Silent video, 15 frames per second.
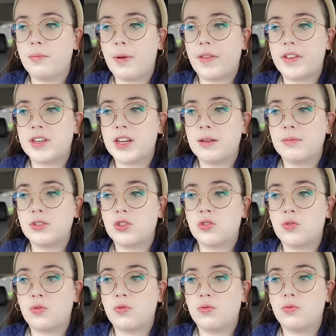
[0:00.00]
by the time it's
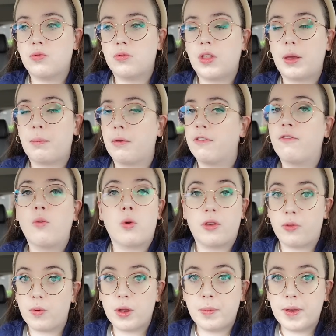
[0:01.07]
like before
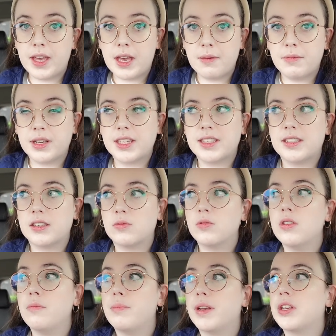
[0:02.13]
3 p.m. because that's when
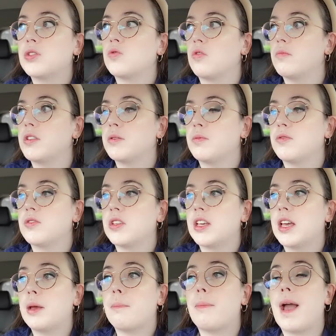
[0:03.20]
the big storm is supposed to
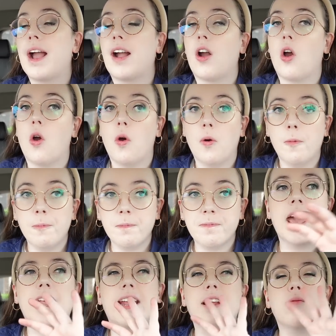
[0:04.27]
hit back home.
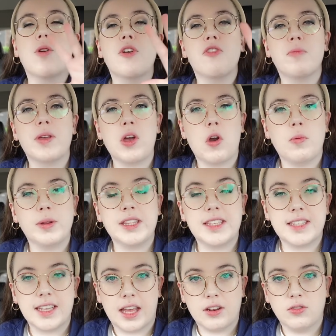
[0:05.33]
And I'd rather be home and
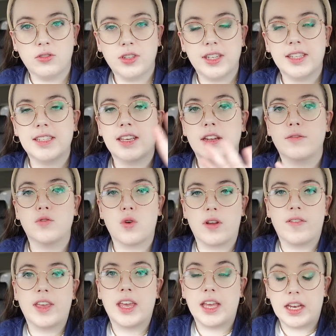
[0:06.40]
settled instead of
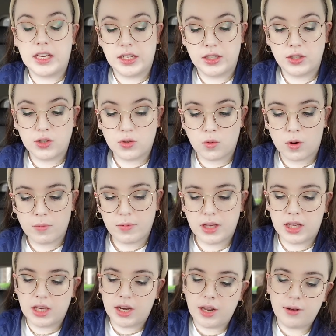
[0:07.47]
driving into the storm,
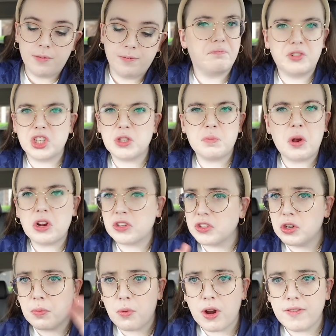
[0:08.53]
you know? Just
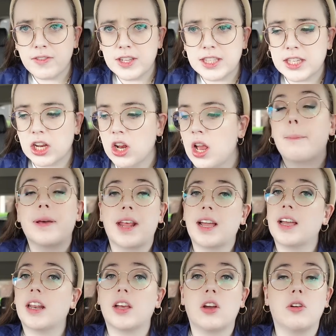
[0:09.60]
personal preference here. But I
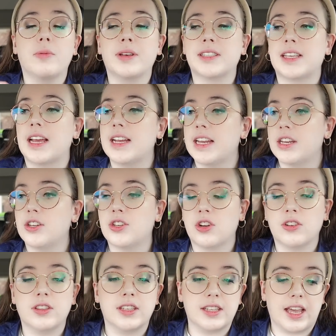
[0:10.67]
gotta go because I need to
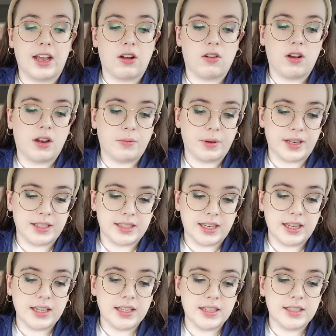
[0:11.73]
turn this air on, because
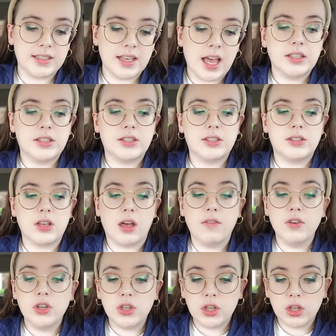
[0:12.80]
it is
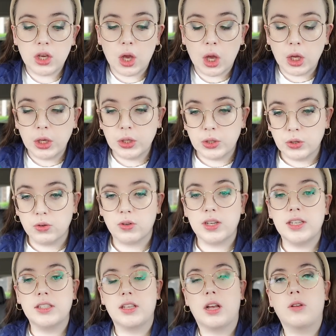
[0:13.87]
78
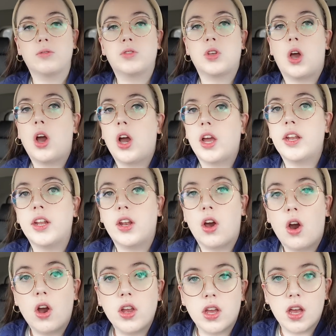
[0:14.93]
degrees outside and
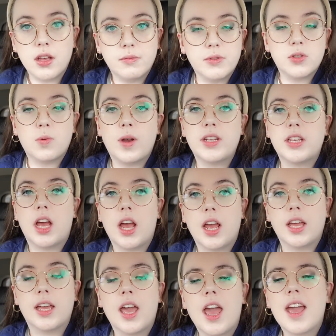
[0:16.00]
I am
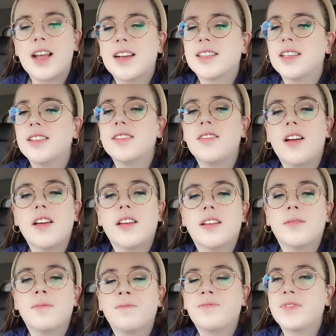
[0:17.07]
sweating. Because it's not
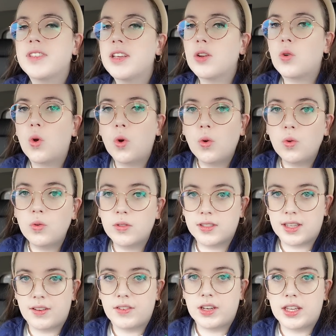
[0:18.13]
a cool
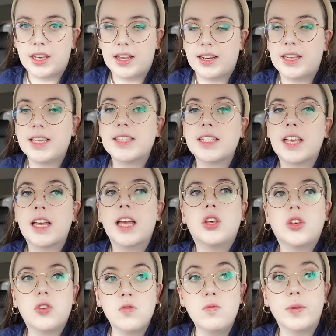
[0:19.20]
78, it's a
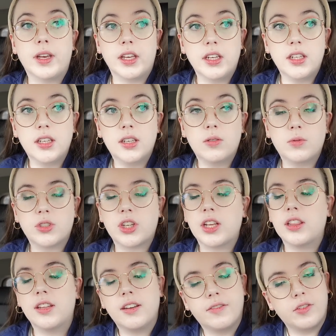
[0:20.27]
humid, which I
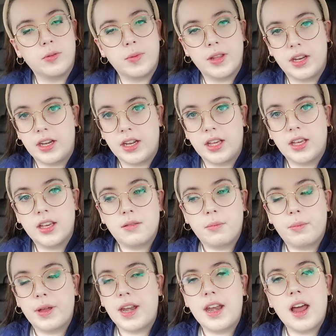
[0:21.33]
love humidity,
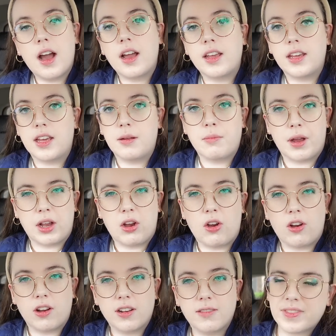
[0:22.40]
but not in my car.
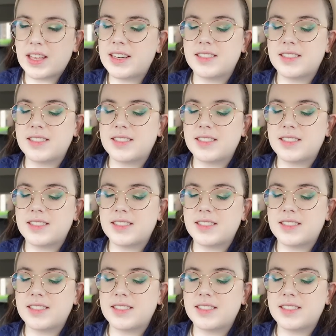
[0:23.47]
That